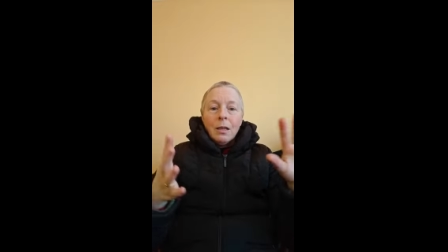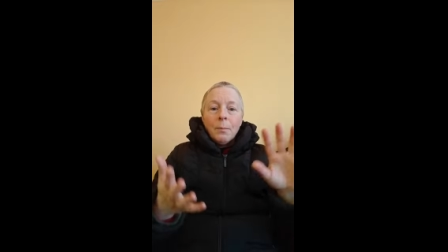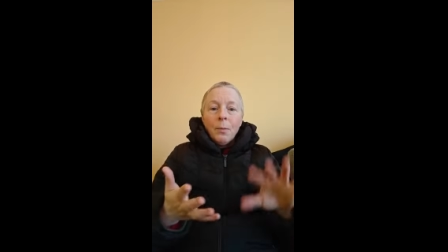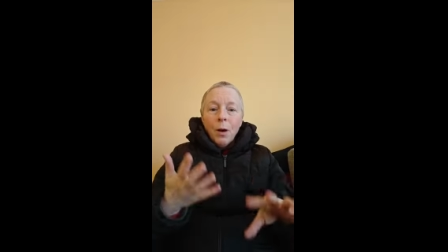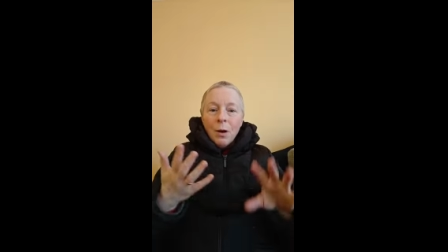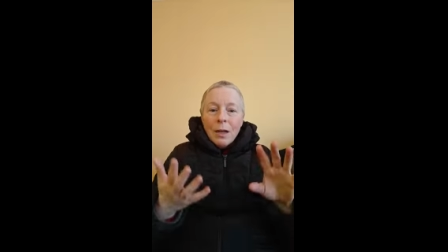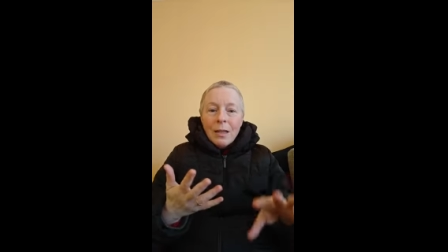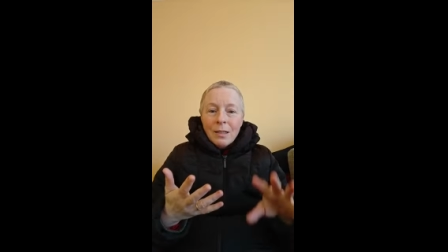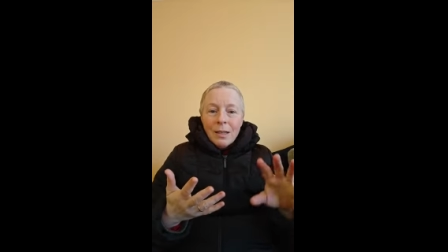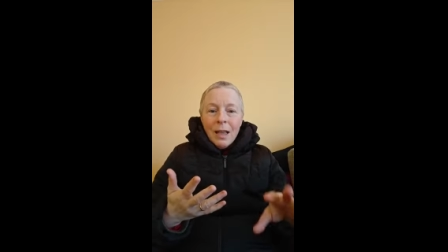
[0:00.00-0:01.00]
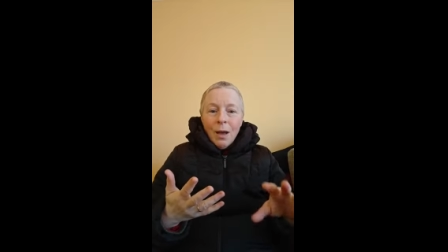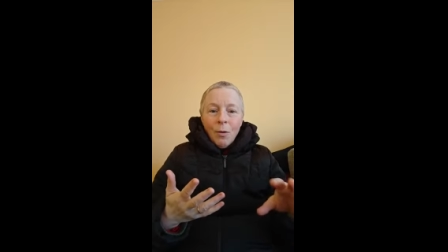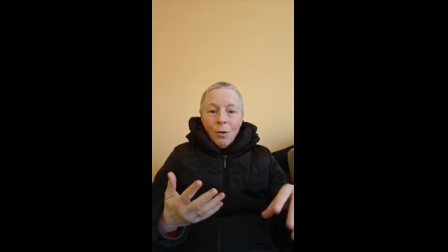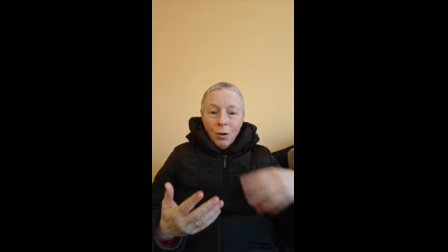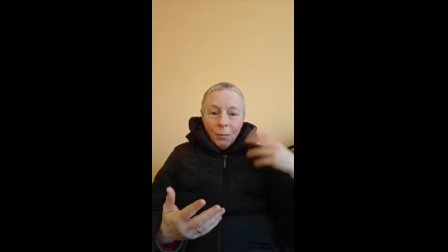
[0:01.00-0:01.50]
the body has
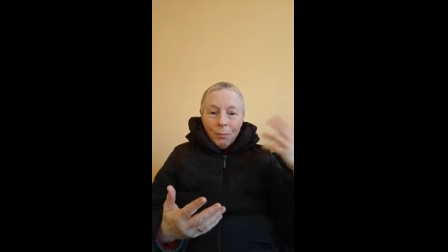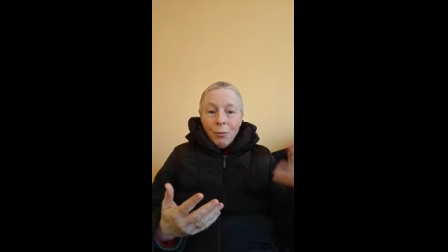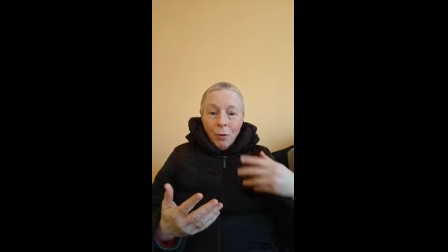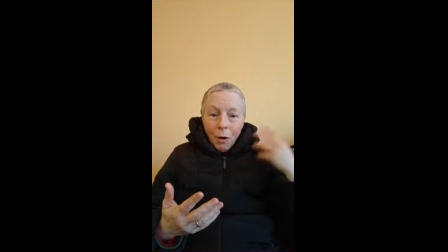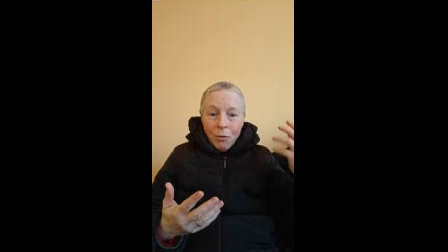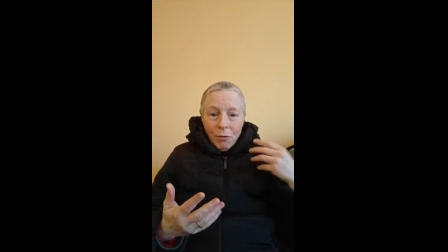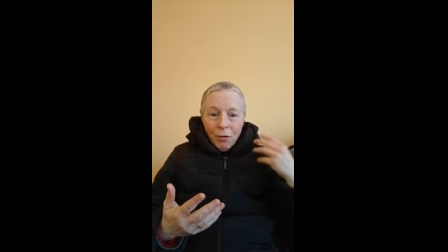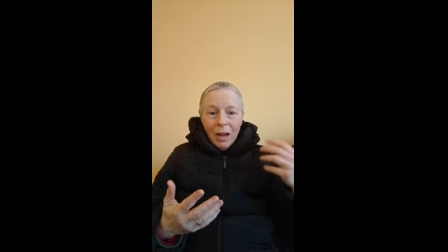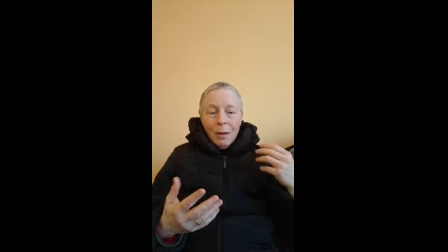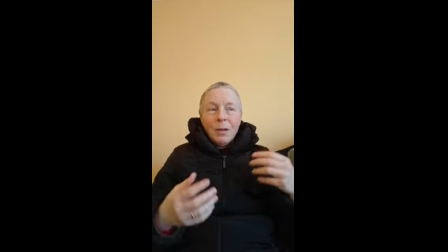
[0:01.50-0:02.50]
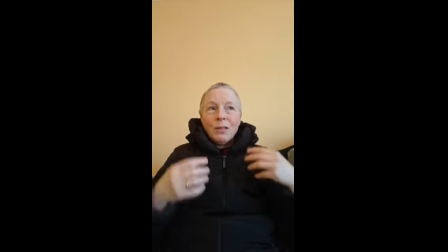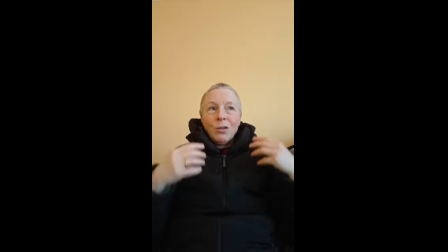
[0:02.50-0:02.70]
now got a program,